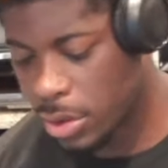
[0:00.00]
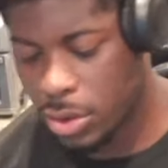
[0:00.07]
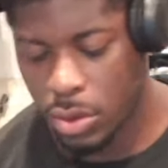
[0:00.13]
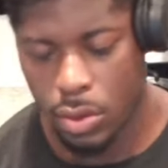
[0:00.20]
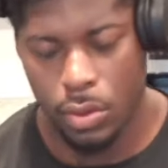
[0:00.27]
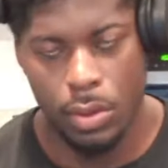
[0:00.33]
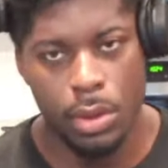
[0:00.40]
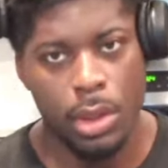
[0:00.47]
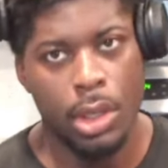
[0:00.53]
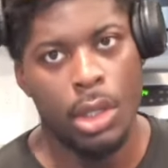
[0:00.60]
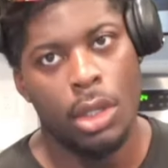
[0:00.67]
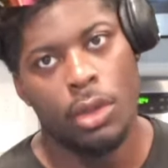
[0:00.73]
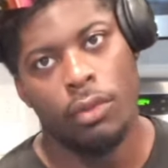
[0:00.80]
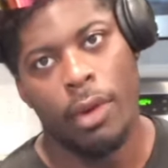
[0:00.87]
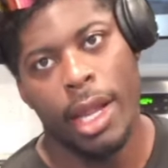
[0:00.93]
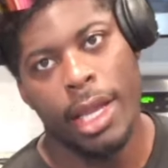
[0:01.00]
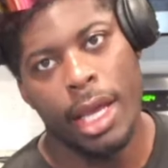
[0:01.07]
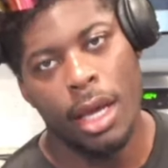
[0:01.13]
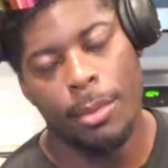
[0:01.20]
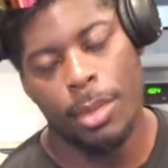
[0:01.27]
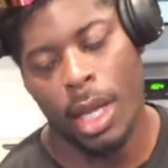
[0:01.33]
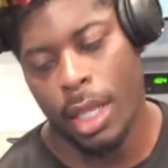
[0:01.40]
So right
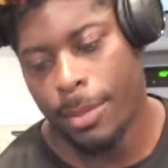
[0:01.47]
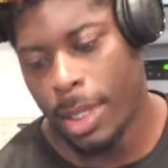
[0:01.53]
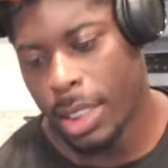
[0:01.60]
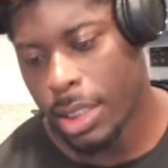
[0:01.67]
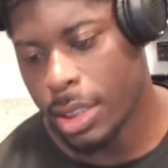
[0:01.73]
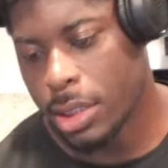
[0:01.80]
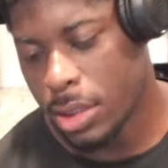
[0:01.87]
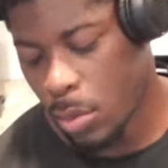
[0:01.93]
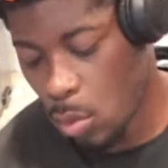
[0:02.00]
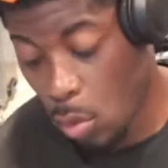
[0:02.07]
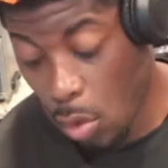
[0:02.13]
now I'm probably about to get some